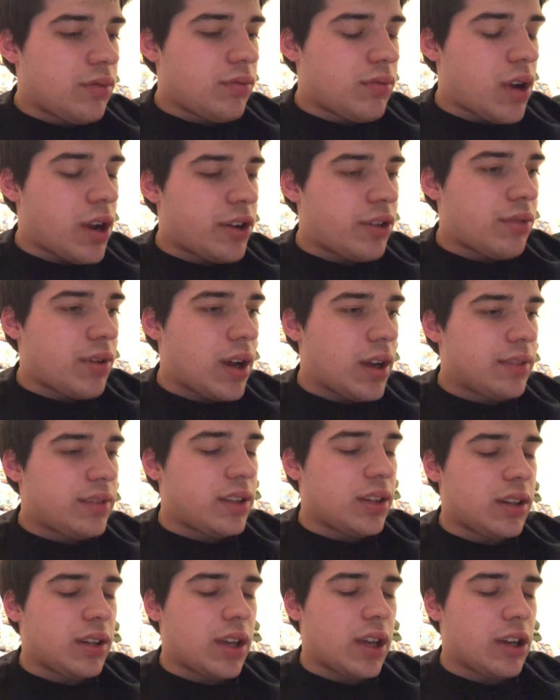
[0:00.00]
Ronda
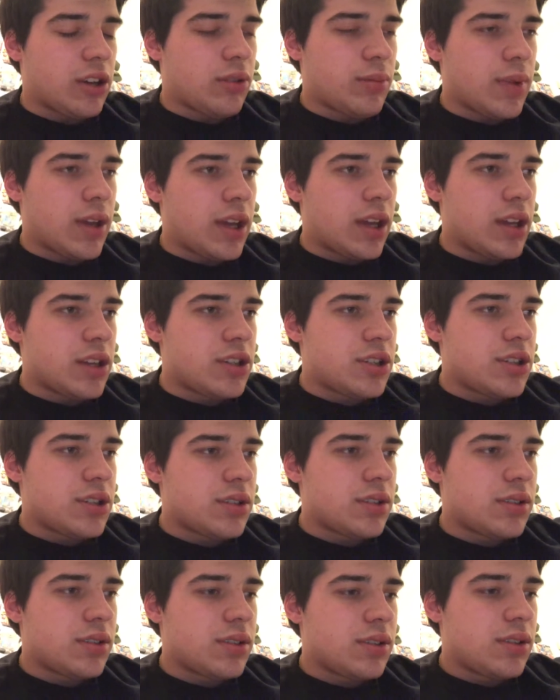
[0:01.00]
Rousey and Angle
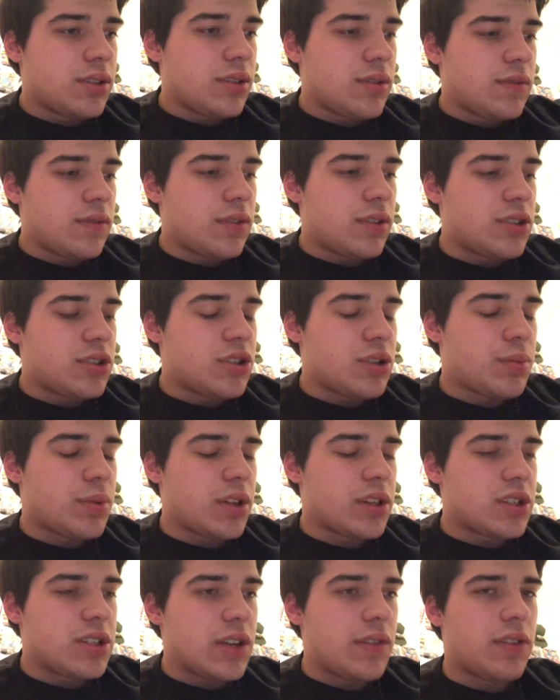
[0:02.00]
match versus
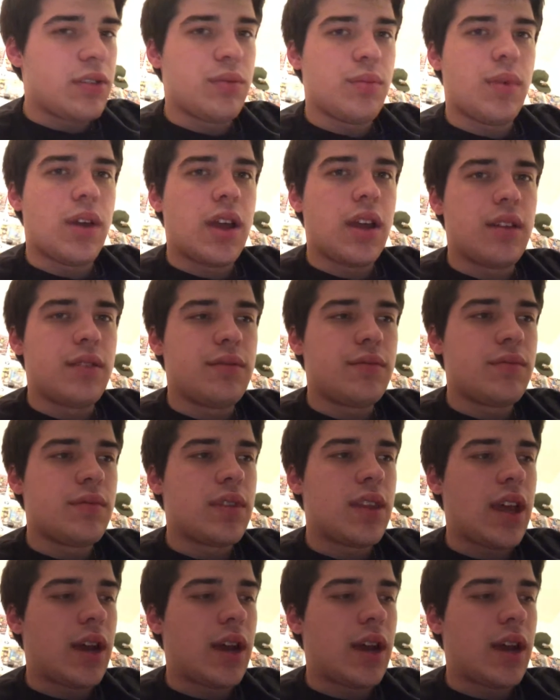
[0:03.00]
Triple H Stephanie McMahon.